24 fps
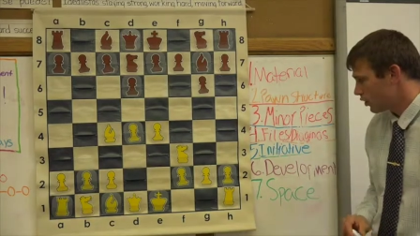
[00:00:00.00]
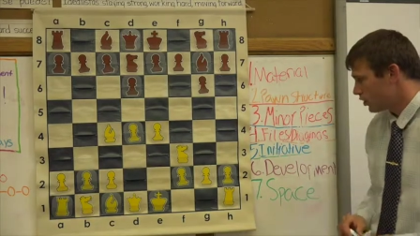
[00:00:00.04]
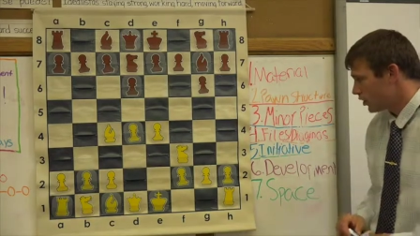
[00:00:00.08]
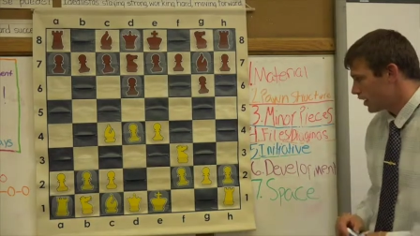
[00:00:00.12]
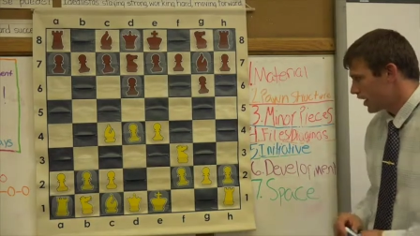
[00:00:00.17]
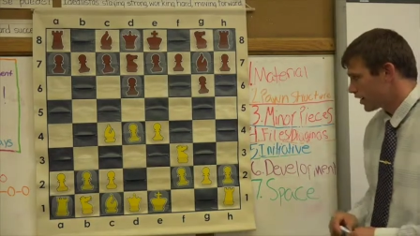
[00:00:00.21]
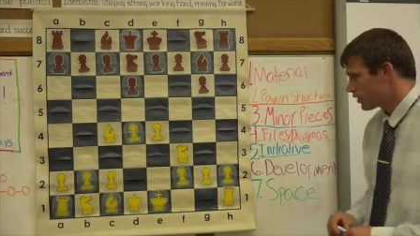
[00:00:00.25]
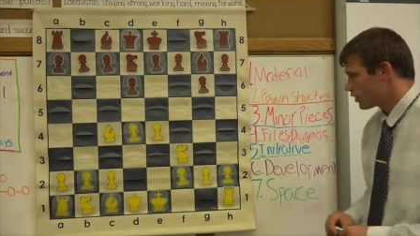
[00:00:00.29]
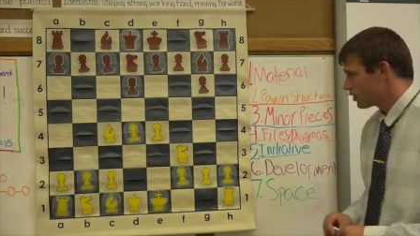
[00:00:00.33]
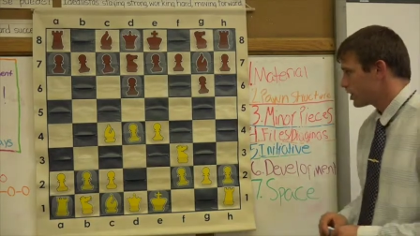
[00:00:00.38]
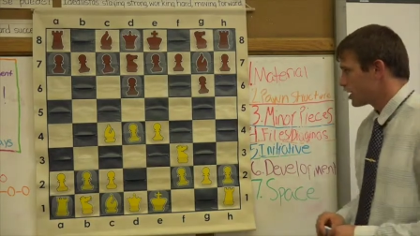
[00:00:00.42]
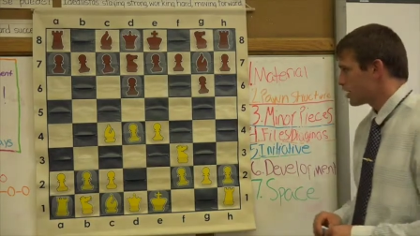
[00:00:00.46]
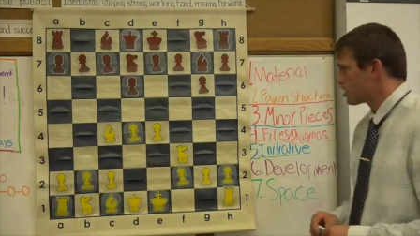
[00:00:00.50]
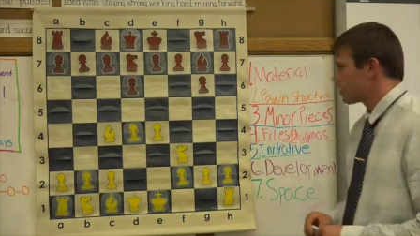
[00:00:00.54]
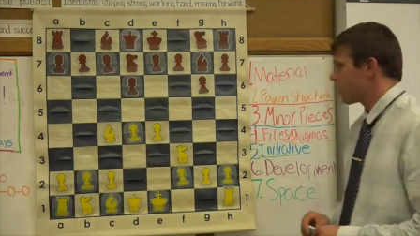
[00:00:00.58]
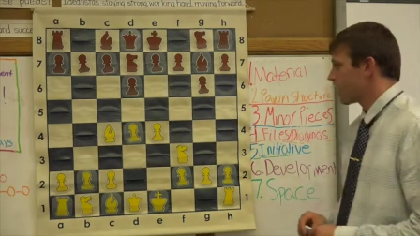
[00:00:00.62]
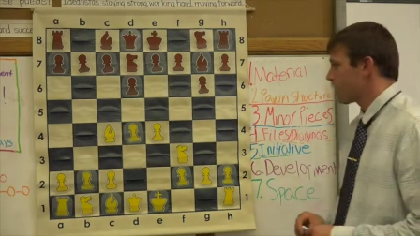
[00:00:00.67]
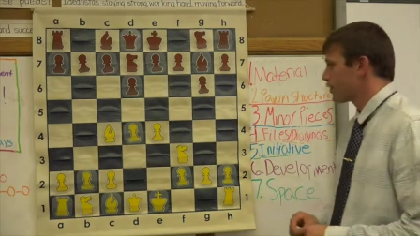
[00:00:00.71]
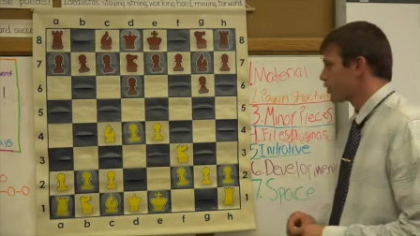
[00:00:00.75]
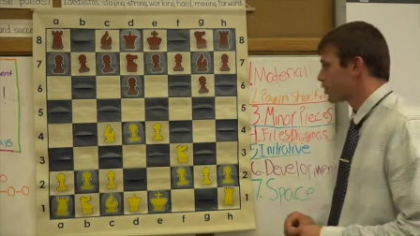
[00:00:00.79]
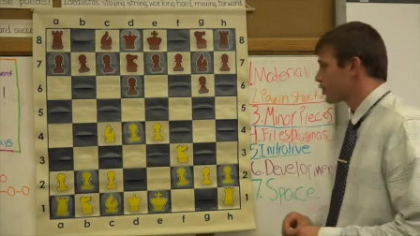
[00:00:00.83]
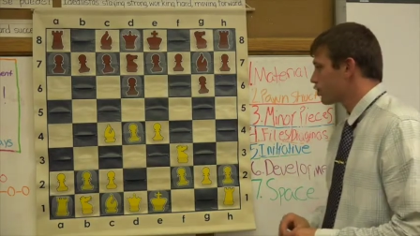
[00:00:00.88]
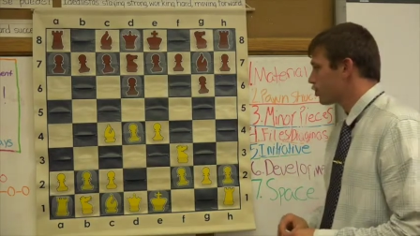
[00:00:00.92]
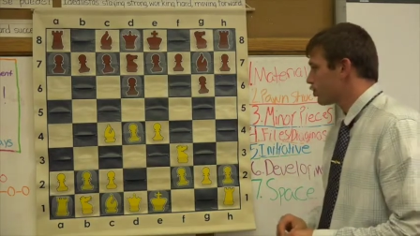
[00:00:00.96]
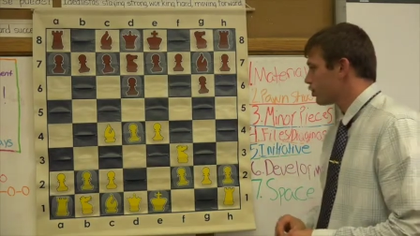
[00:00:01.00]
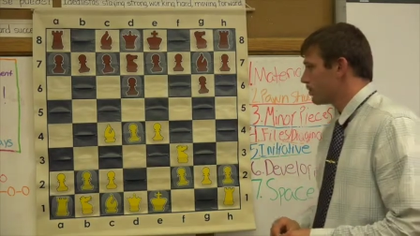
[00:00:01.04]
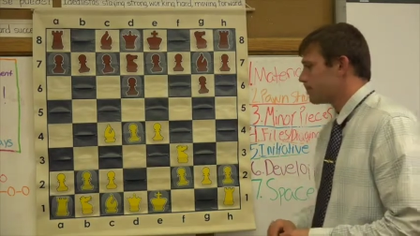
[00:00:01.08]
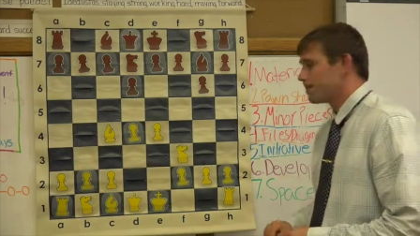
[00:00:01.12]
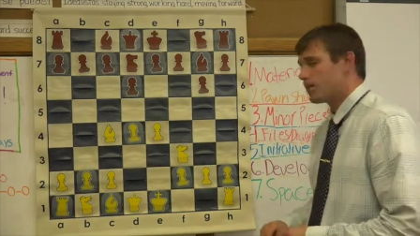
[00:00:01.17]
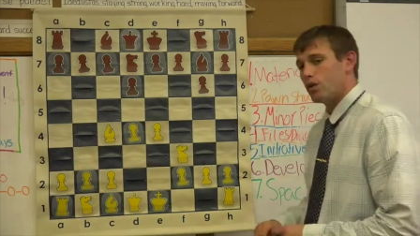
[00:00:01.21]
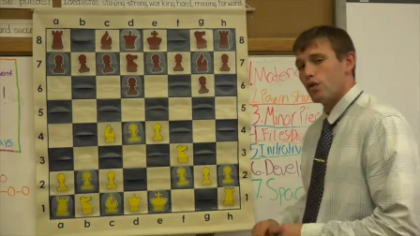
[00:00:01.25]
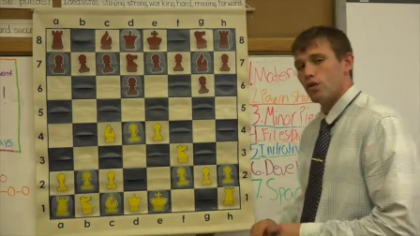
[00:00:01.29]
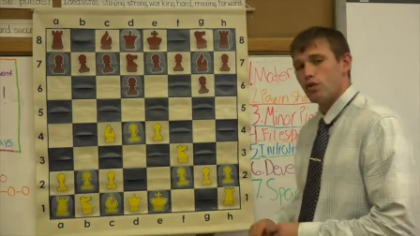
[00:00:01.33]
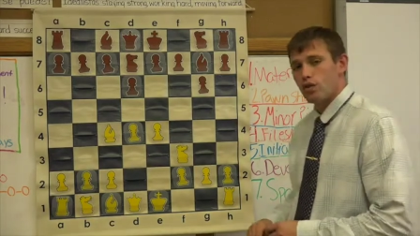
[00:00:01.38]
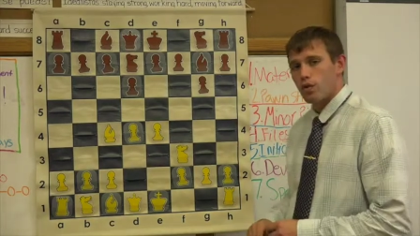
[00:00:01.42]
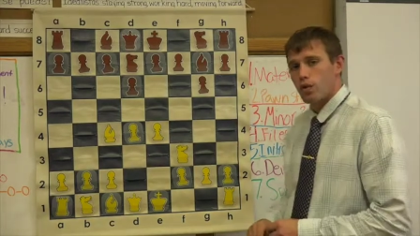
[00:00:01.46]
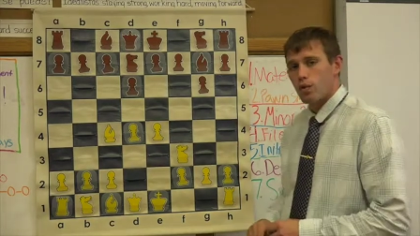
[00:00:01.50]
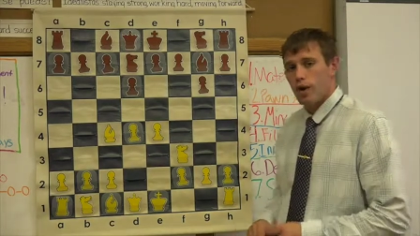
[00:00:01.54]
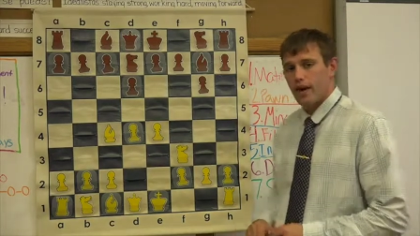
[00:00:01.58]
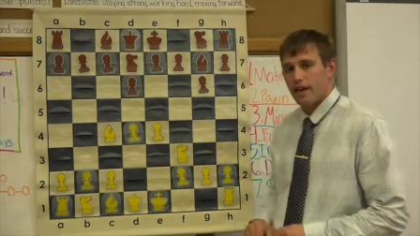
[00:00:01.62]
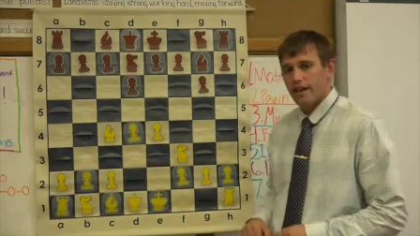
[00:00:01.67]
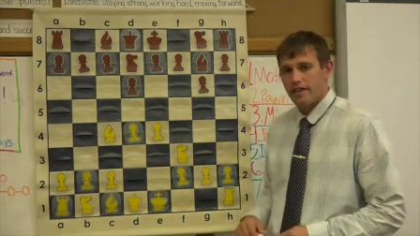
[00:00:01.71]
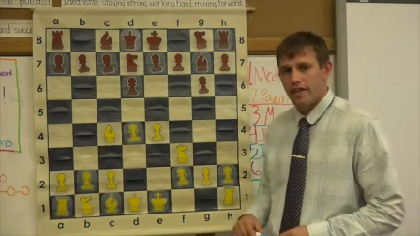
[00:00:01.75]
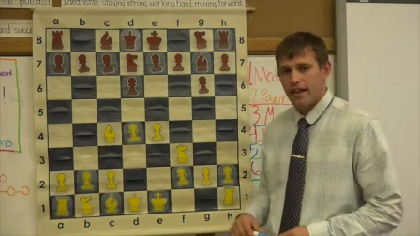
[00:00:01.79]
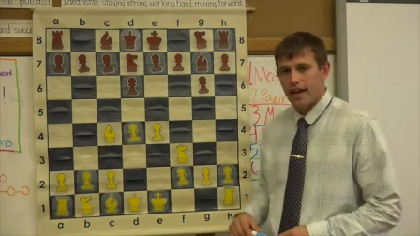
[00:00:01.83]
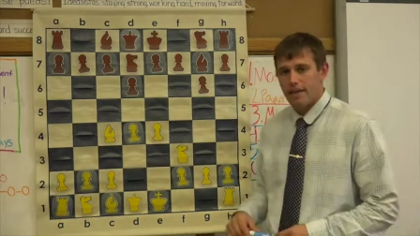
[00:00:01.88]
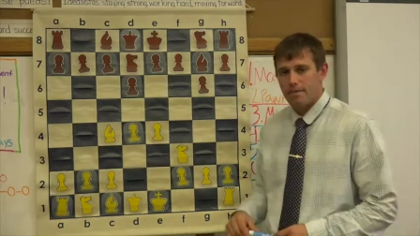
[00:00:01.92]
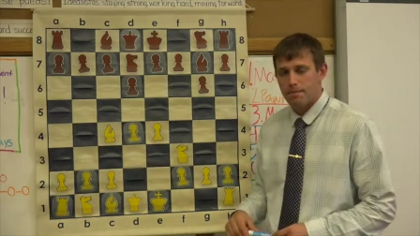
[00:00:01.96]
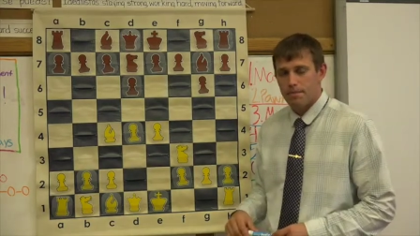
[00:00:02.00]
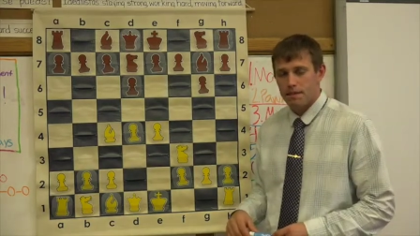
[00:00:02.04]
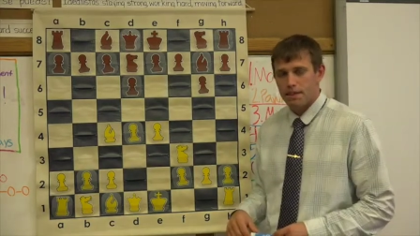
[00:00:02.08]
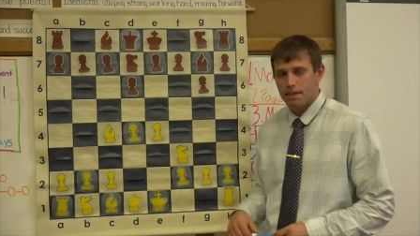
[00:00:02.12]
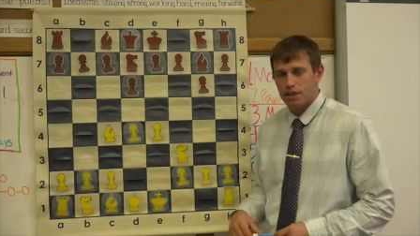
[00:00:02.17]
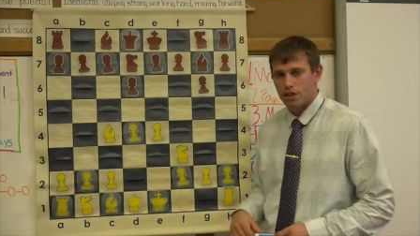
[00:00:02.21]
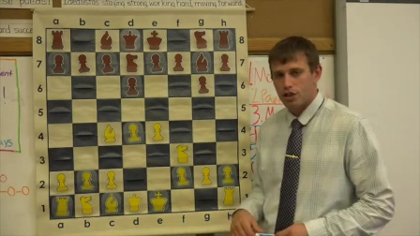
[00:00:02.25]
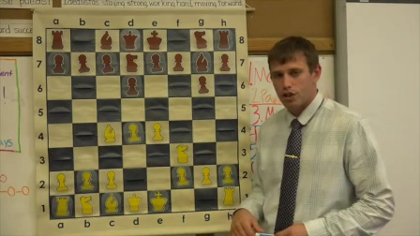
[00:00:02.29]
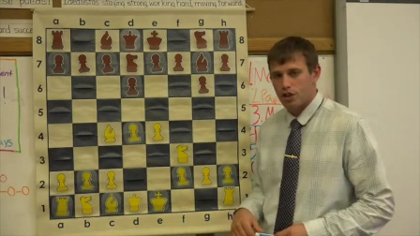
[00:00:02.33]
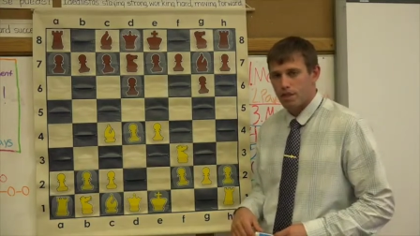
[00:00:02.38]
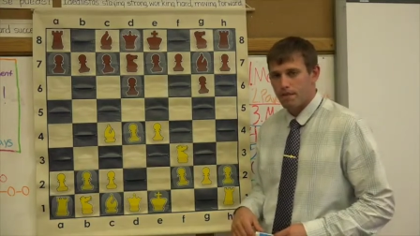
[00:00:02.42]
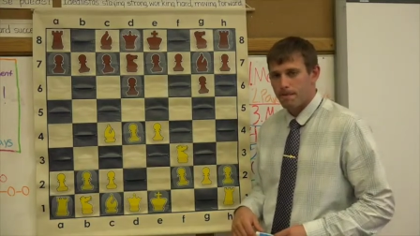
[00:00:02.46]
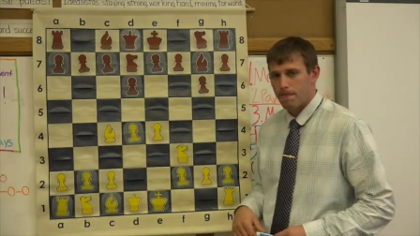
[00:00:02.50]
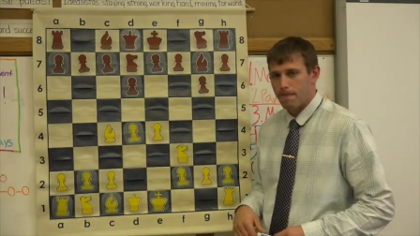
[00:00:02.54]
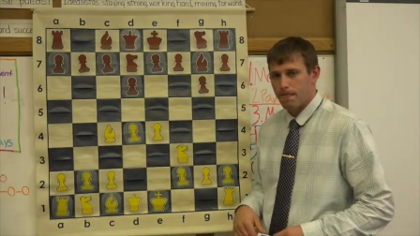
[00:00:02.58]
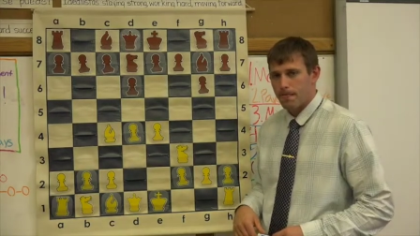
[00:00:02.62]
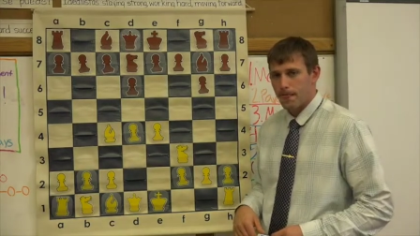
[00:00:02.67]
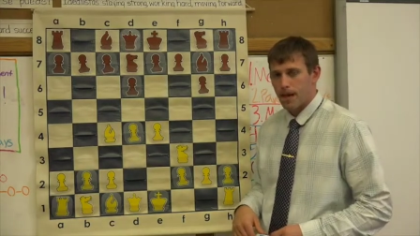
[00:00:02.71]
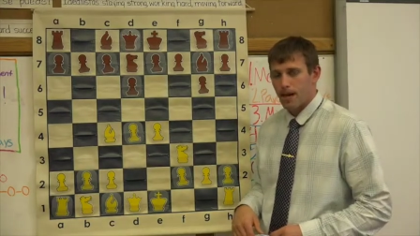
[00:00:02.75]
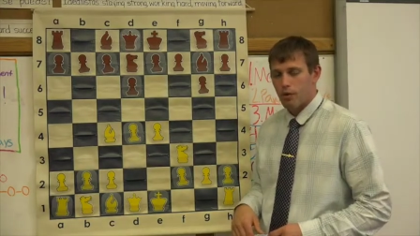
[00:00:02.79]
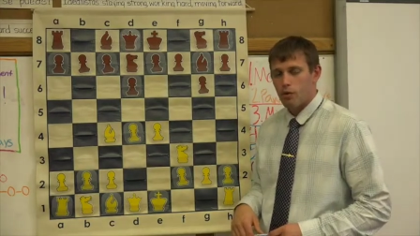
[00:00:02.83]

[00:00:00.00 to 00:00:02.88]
There's actually another good move for white in that position.